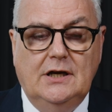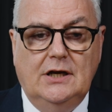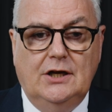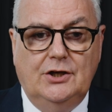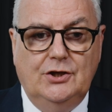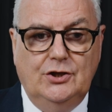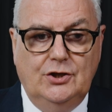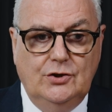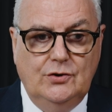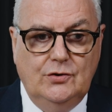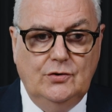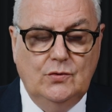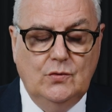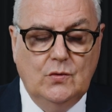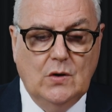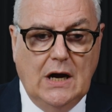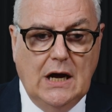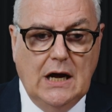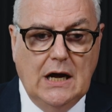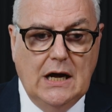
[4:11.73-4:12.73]

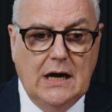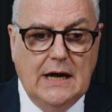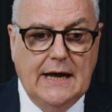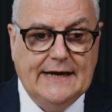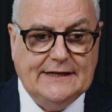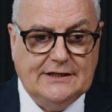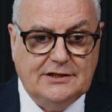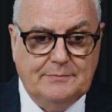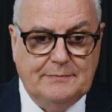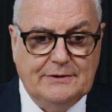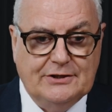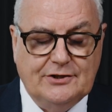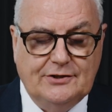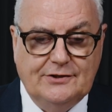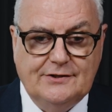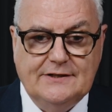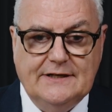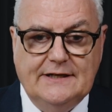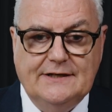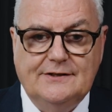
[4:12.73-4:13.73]
new exhibition
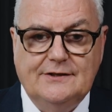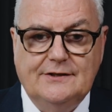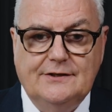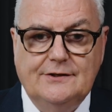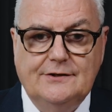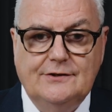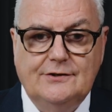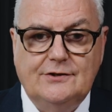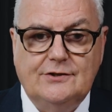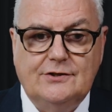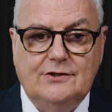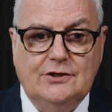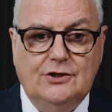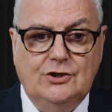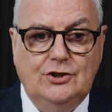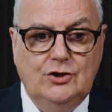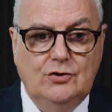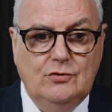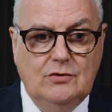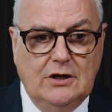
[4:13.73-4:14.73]
centres,
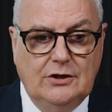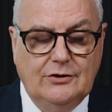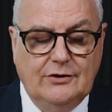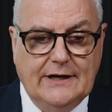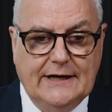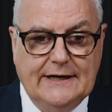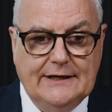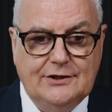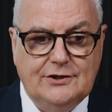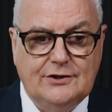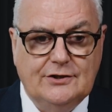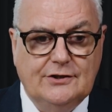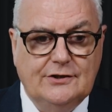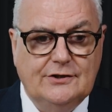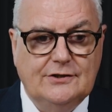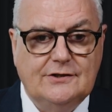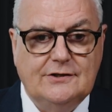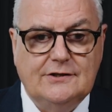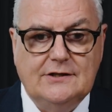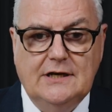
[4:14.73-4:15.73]
new
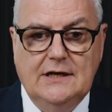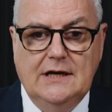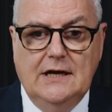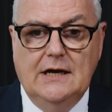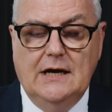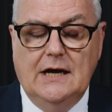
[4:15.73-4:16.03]
locations,